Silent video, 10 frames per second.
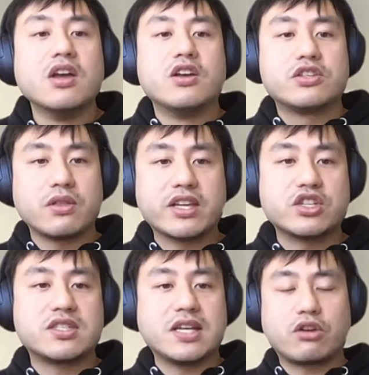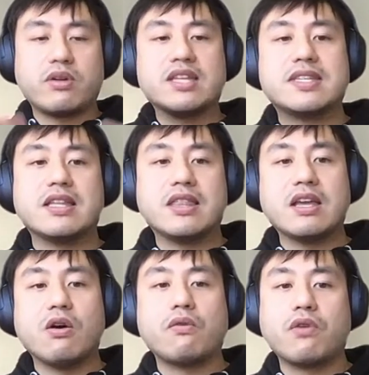So like just increasing
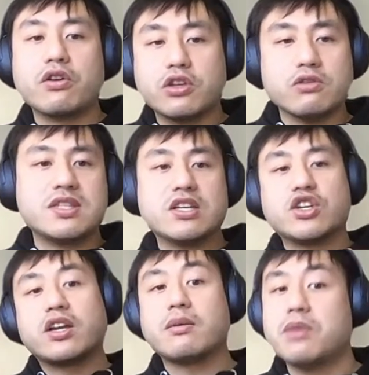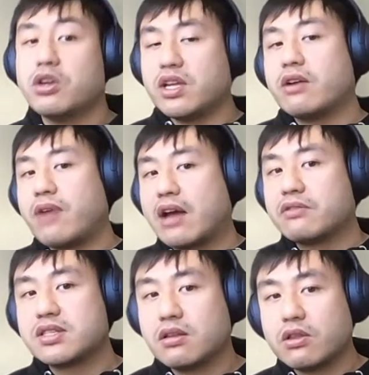the overall usage and community
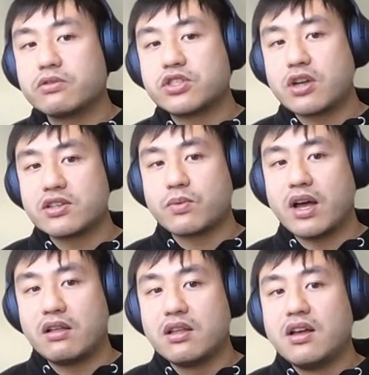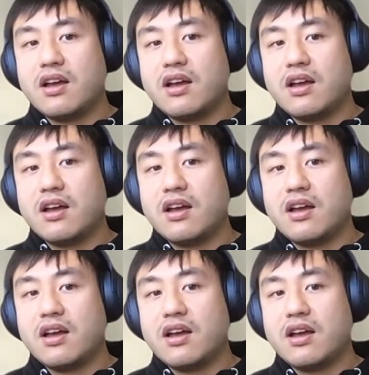around Lodestar as well.